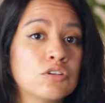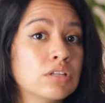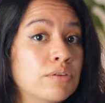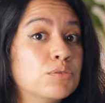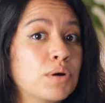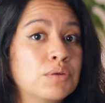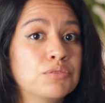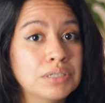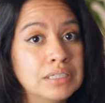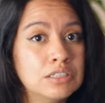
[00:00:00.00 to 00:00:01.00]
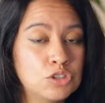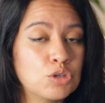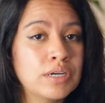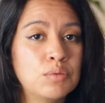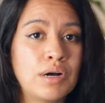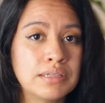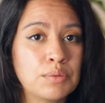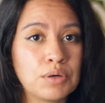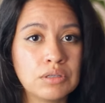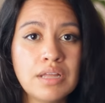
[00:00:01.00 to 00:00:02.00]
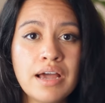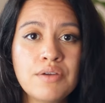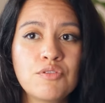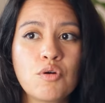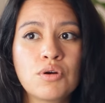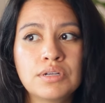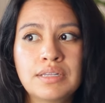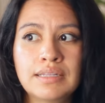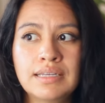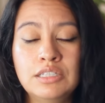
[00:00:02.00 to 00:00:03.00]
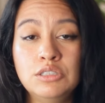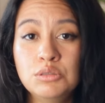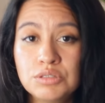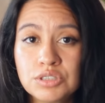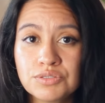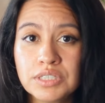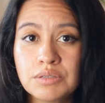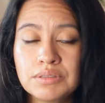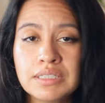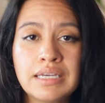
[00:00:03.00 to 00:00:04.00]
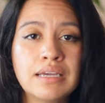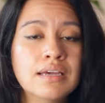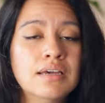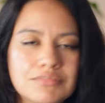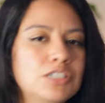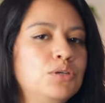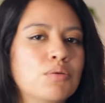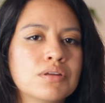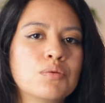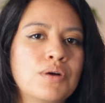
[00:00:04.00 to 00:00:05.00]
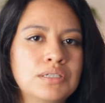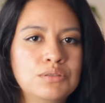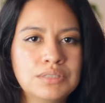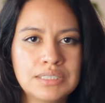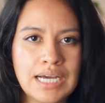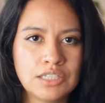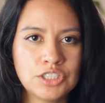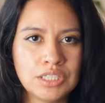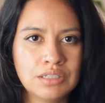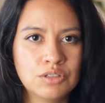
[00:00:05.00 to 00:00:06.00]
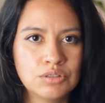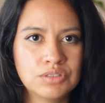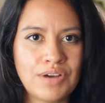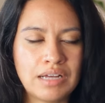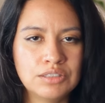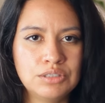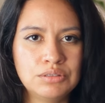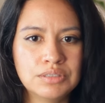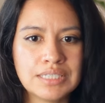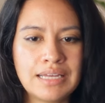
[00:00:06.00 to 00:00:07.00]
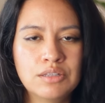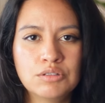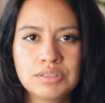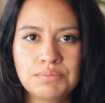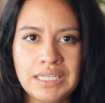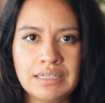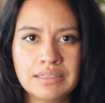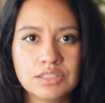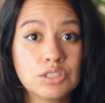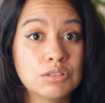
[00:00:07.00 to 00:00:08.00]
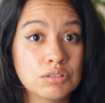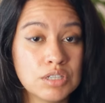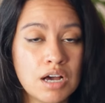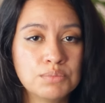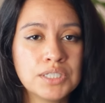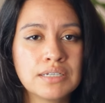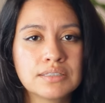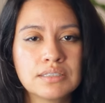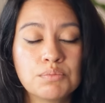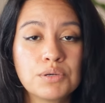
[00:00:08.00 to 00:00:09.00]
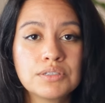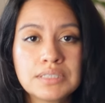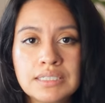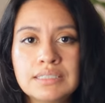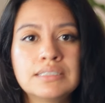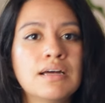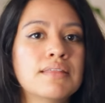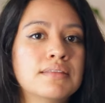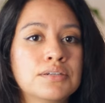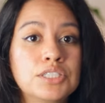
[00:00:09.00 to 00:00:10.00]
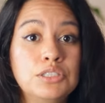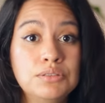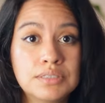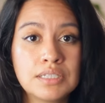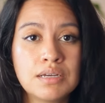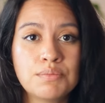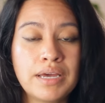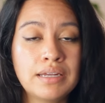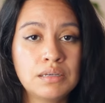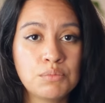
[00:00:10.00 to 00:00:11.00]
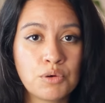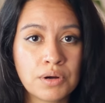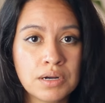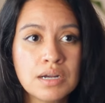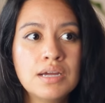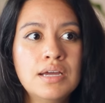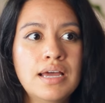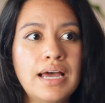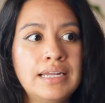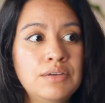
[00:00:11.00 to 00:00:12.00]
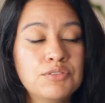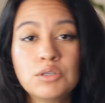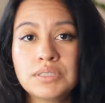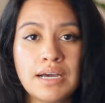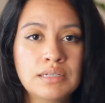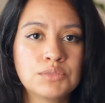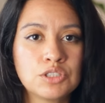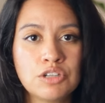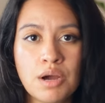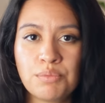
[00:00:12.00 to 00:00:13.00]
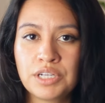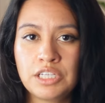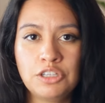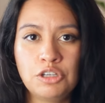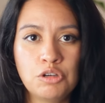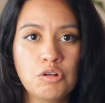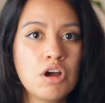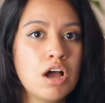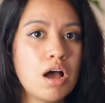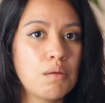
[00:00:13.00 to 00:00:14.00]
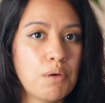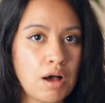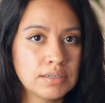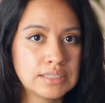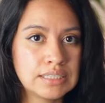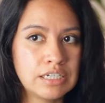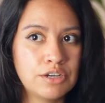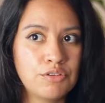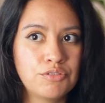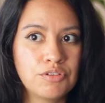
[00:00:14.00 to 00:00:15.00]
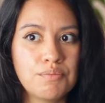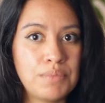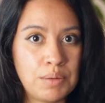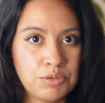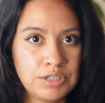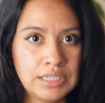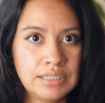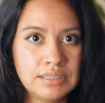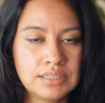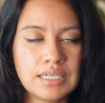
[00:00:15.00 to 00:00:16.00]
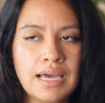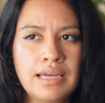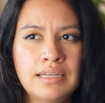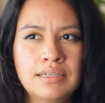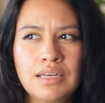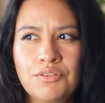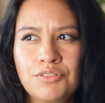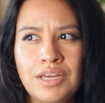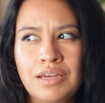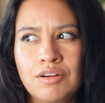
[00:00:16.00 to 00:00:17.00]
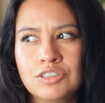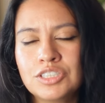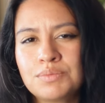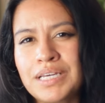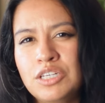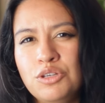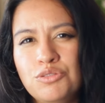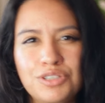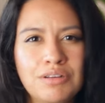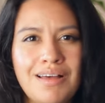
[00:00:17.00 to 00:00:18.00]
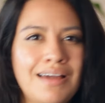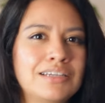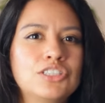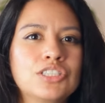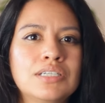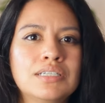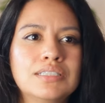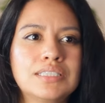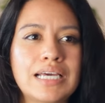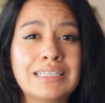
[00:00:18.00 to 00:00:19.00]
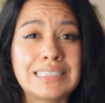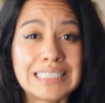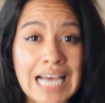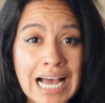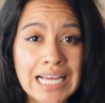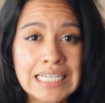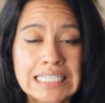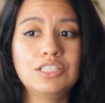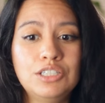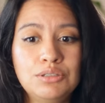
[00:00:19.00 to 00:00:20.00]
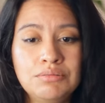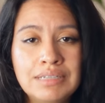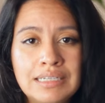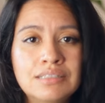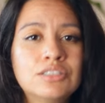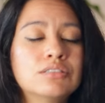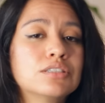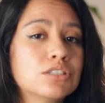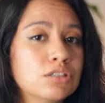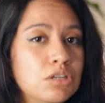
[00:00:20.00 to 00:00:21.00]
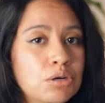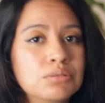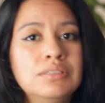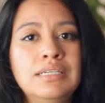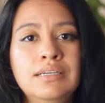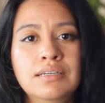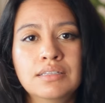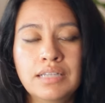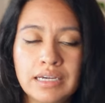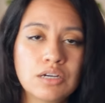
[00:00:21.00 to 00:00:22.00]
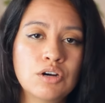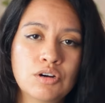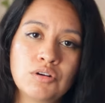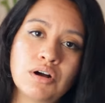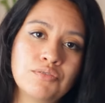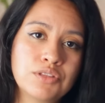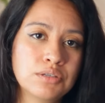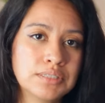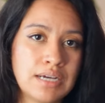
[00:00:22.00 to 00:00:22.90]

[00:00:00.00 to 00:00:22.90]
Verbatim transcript: your loved one really enjoyed while they were alive or that they used frequently. You are the one who's attaching those values and those meanings to those objects. The person is not there to use them anymore. And if those items are not bringing you positive memories and if they are just making you feel anxious and sad, you need to slowly let go of those